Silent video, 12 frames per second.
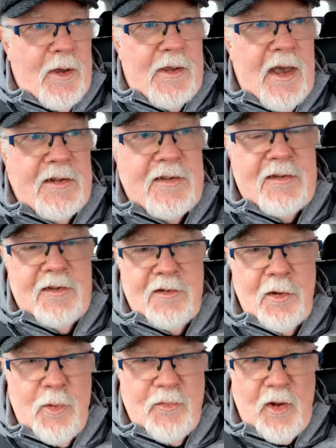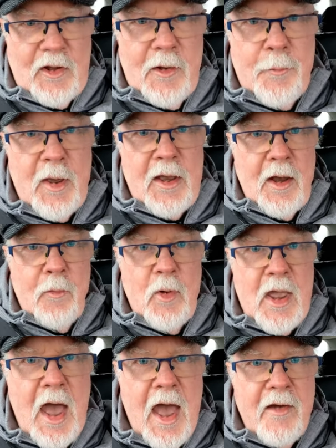But yes, so we've done the pickup.
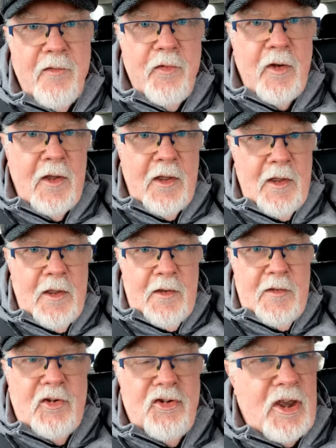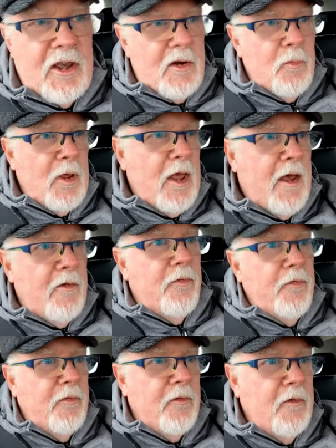We have the chicken. We
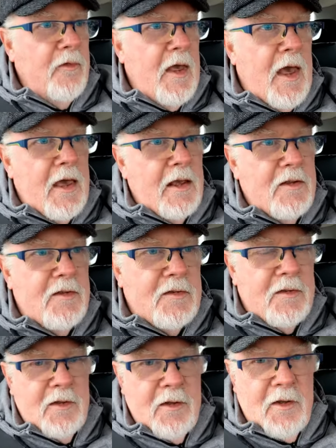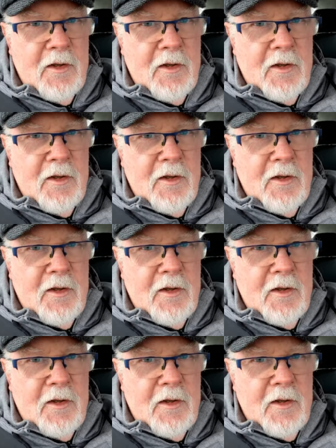have the eggs.